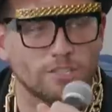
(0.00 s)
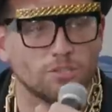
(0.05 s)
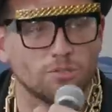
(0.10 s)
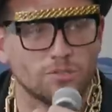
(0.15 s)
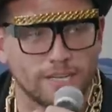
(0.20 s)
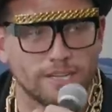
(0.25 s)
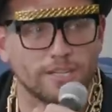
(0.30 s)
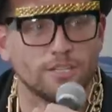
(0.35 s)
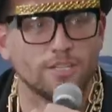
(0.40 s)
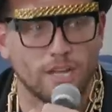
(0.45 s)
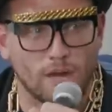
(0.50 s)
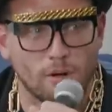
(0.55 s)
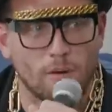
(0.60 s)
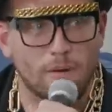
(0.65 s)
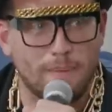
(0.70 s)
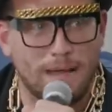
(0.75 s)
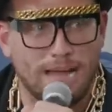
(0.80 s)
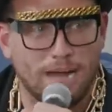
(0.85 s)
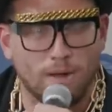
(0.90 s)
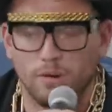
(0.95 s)
that you didn't know
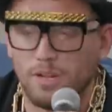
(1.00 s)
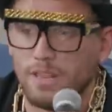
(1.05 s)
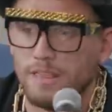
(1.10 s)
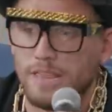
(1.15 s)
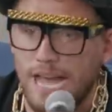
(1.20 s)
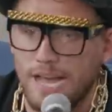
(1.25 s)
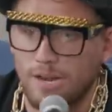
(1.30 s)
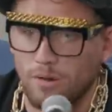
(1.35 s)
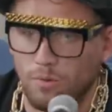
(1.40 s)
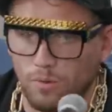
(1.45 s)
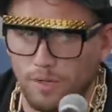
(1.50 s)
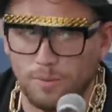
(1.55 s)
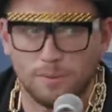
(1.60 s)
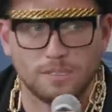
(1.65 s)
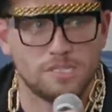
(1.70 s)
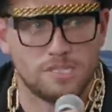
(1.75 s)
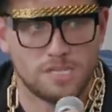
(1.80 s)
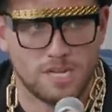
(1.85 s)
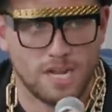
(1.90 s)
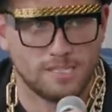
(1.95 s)
about that we were
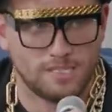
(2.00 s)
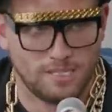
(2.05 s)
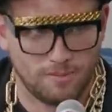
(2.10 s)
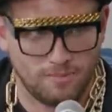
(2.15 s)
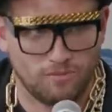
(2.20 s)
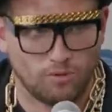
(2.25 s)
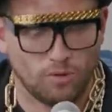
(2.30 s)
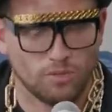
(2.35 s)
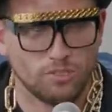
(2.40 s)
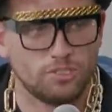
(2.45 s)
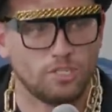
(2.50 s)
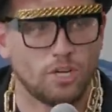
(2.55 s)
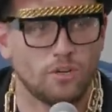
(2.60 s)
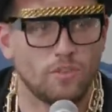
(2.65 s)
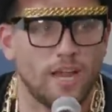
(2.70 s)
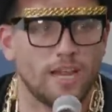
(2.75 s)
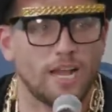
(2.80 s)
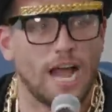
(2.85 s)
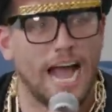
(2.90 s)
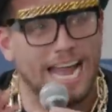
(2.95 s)
discussing before the show
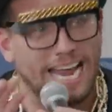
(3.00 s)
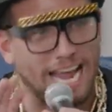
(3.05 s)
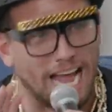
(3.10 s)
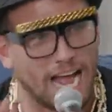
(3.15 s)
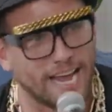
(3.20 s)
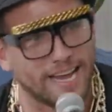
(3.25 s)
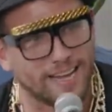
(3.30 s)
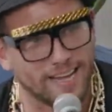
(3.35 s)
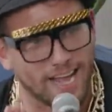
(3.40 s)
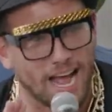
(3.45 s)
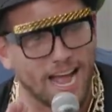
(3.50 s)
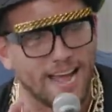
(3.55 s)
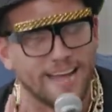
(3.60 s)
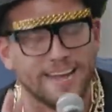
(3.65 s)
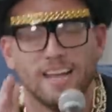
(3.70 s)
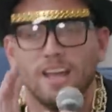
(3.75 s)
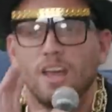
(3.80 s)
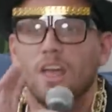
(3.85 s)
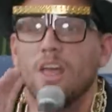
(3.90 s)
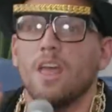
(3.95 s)
that I, I,
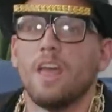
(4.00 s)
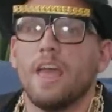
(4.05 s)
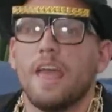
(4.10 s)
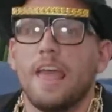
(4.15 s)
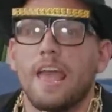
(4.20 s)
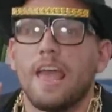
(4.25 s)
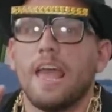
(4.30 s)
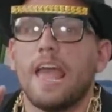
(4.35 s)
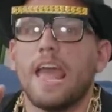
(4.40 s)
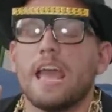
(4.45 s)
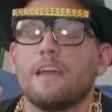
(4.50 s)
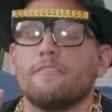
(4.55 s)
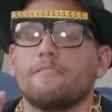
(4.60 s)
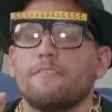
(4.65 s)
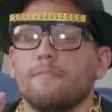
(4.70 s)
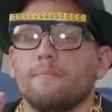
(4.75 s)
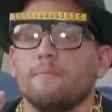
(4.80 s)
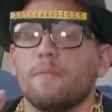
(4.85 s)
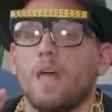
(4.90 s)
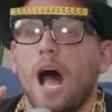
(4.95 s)
I
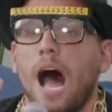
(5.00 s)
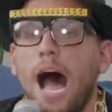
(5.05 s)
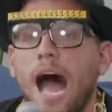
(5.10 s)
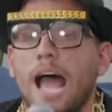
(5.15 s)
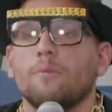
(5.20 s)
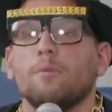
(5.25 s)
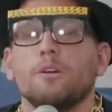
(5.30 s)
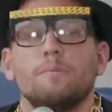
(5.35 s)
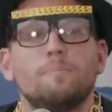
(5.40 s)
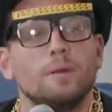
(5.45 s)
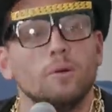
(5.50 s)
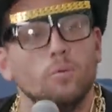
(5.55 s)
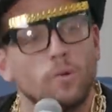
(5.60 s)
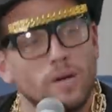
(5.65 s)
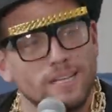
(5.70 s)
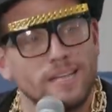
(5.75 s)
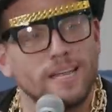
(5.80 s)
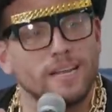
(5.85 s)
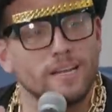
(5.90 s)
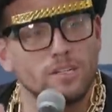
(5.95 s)
if I would be
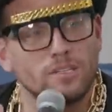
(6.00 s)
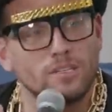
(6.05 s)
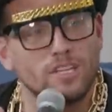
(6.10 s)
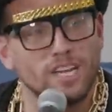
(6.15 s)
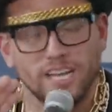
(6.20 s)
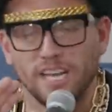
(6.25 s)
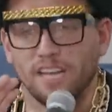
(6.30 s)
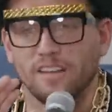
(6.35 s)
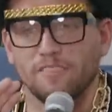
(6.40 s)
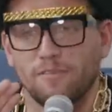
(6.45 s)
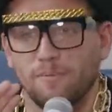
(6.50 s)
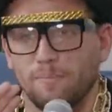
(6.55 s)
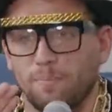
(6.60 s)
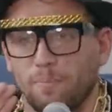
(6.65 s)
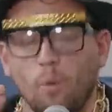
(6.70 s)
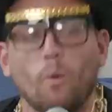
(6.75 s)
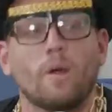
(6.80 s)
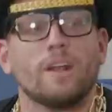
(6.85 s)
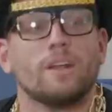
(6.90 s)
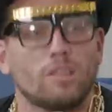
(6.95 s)
willing to give
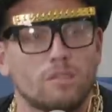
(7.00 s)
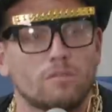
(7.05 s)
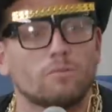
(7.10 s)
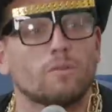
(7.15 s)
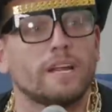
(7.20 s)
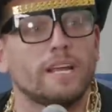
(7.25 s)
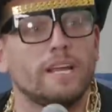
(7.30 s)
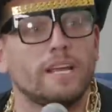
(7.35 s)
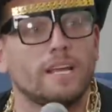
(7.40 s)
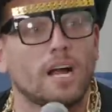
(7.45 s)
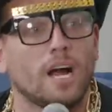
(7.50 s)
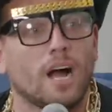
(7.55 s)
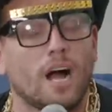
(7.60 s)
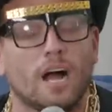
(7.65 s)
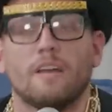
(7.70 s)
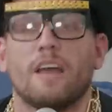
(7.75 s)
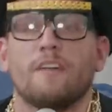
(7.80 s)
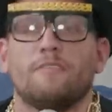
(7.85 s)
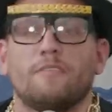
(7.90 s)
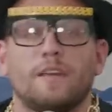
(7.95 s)
0.3,
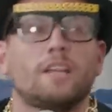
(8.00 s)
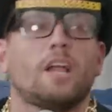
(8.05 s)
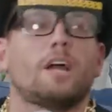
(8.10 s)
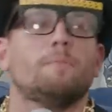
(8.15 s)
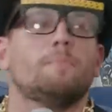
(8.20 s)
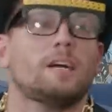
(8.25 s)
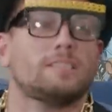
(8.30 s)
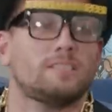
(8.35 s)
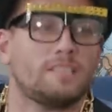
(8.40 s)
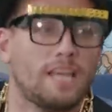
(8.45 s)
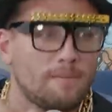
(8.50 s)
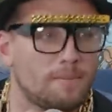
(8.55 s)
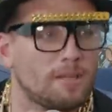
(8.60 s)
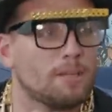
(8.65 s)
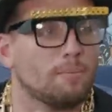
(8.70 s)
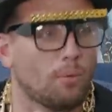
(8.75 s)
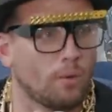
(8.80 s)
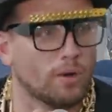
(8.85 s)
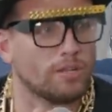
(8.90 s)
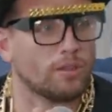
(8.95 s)
uh, if Elon Musk gave me
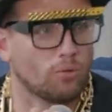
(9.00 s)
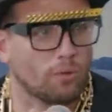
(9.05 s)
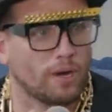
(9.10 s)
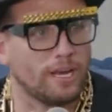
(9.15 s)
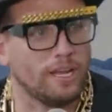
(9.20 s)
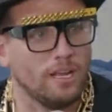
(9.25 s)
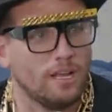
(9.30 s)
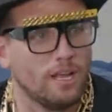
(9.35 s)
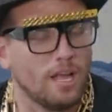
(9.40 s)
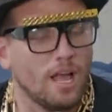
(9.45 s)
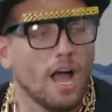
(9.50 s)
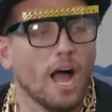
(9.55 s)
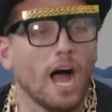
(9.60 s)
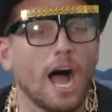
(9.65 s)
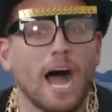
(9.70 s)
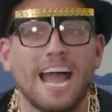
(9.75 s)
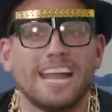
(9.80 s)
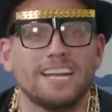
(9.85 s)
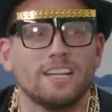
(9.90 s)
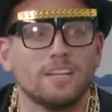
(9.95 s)
the 0.3, yeah.
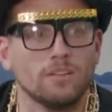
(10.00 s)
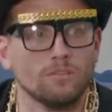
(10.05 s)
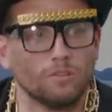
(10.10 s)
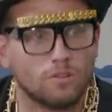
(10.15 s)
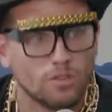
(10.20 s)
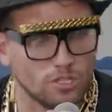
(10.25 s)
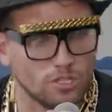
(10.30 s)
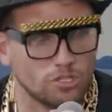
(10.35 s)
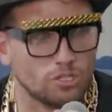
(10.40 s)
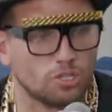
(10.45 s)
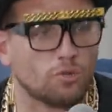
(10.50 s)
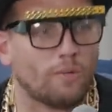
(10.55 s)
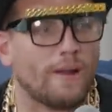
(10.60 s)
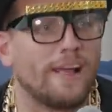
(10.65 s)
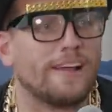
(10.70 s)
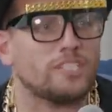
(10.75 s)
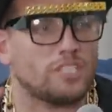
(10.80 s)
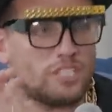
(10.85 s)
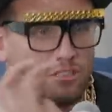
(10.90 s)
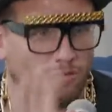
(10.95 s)
I'd
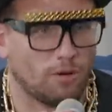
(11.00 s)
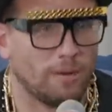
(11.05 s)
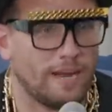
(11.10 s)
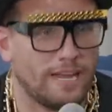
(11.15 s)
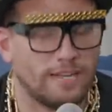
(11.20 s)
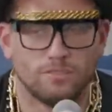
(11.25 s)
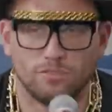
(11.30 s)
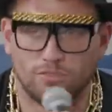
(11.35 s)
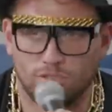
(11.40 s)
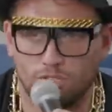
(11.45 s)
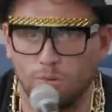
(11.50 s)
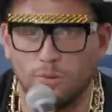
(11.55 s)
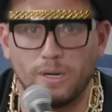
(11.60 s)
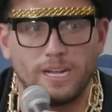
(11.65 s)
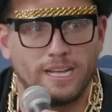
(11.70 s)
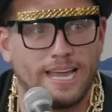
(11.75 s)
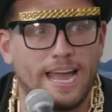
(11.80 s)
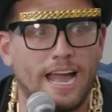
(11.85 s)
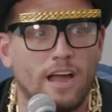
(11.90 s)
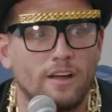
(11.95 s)
transfer it to an
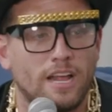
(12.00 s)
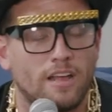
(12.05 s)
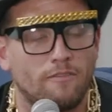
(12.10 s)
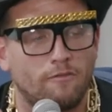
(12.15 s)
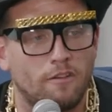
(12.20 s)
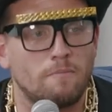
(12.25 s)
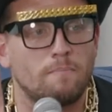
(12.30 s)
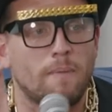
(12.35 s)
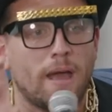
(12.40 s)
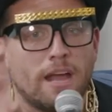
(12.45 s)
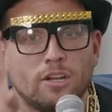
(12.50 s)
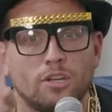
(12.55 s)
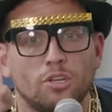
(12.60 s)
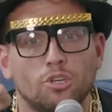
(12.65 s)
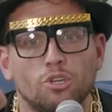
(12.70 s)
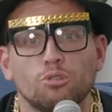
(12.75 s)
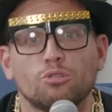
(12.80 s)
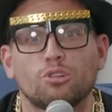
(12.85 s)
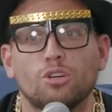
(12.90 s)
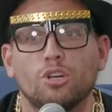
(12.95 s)
account if it meant
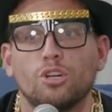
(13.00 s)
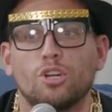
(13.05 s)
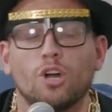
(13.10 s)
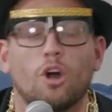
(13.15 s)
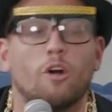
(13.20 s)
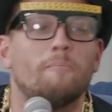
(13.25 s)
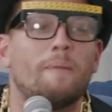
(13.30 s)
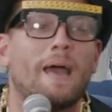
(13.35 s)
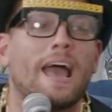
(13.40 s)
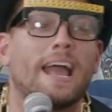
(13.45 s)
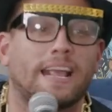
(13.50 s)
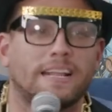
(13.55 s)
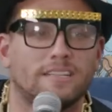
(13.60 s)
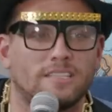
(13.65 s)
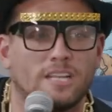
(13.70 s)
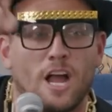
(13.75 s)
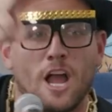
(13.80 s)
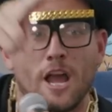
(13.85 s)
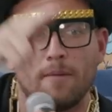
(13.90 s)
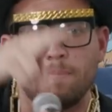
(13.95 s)
you could go back in
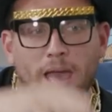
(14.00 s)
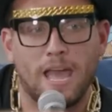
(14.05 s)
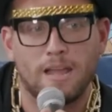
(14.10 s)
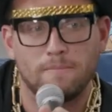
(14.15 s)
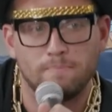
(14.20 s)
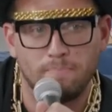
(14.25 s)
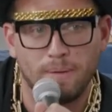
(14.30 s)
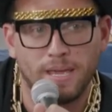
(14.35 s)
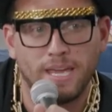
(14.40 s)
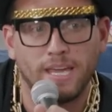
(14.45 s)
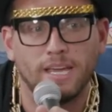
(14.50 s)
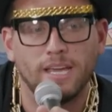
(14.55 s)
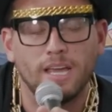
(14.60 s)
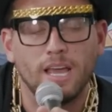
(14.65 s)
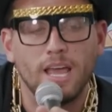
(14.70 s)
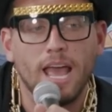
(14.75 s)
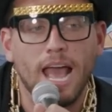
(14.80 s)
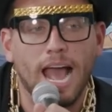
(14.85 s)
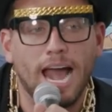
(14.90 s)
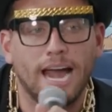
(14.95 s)
time and be
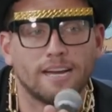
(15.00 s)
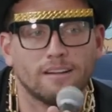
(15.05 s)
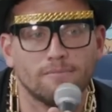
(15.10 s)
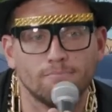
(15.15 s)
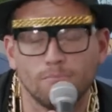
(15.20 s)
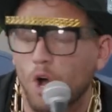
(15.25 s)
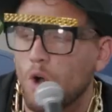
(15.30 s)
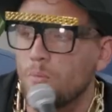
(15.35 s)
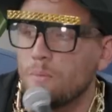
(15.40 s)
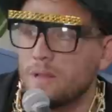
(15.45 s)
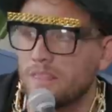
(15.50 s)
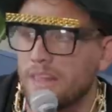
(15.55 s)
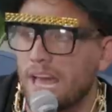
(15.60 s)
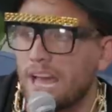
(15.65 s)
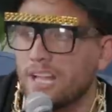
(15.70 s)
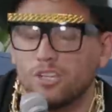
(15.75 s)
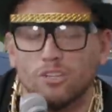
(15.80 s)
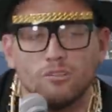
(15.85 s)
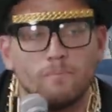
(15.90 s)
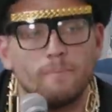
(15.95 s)
at a moment
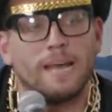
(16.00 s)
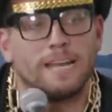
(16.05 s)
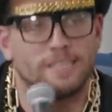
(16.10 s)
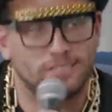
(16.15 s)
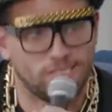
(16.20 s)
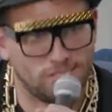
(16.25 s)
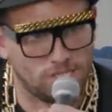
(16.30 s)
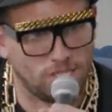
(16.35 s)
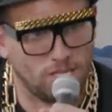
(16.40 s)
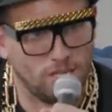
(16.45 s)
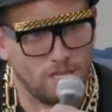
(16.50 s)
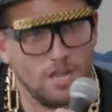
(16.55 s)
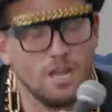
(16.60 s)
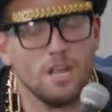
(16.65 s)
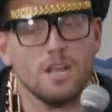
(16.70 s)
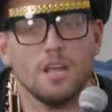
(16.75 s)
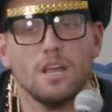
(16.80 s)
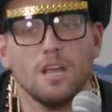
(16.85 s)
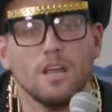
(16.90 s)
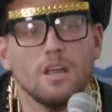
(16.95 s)
that you missed
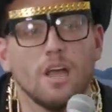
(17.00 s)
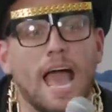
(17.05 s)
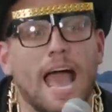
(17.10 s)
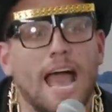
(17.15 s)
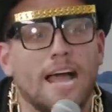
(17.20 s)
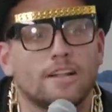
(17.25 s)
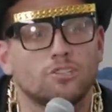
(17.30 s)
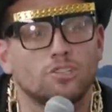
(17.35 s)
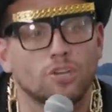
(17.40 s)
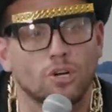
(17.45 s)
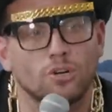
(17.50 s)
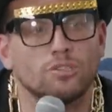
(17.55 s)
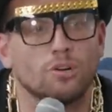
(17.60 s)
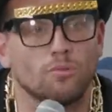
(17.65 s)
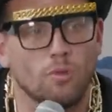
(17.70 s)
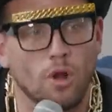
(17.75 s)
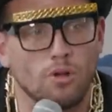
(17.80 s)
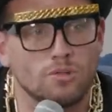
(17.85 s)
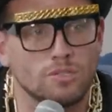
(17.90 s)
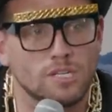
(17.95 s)
at Joe
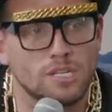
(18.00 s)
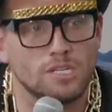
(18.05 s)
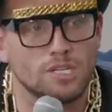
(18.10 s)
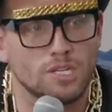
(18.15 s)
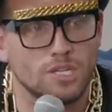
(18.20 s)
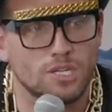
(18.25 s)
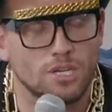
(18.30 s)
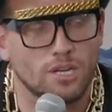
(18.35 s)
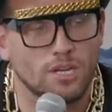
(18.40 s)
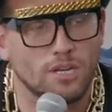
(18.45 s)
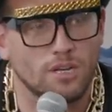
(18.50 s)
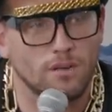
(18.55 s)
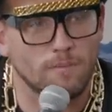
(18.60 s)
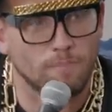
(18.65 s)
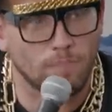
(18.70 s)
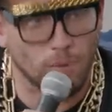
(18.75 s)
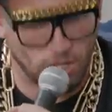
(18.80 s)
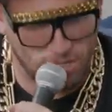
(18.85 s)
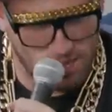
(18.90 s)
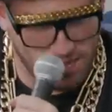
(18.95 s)
DeRosa's
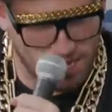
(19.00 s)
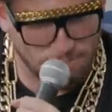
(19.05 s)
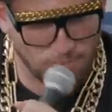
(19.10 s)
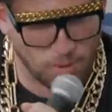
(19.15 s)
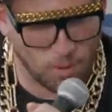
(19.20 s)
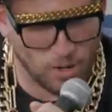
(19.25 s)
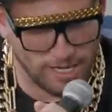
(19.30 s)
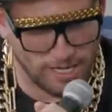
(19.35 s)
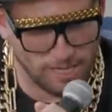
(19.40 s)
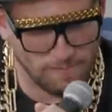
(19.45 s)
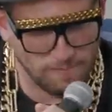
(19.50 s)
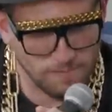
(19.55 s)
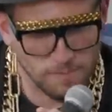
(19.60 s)
birthday party.